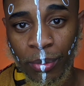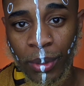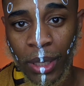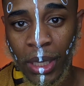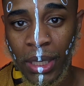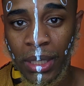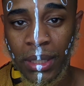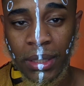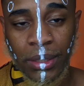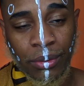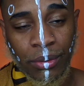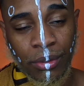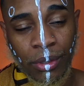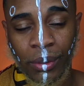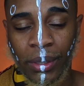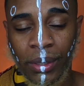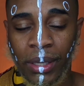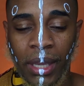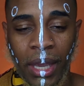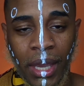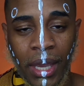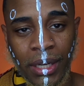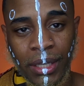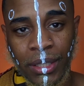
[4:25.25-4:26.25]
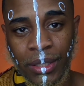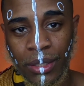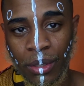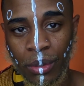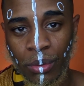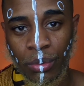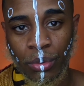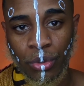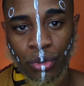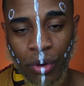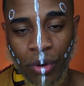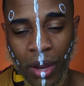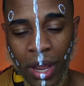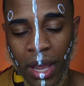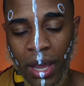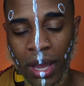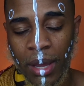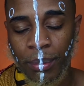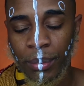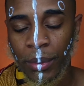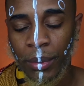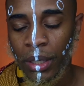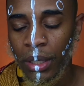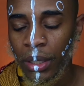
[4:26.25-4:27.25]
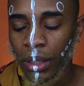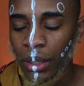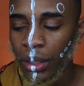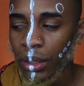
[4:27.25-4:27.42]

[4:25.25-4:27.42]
because you know he had his own tribe,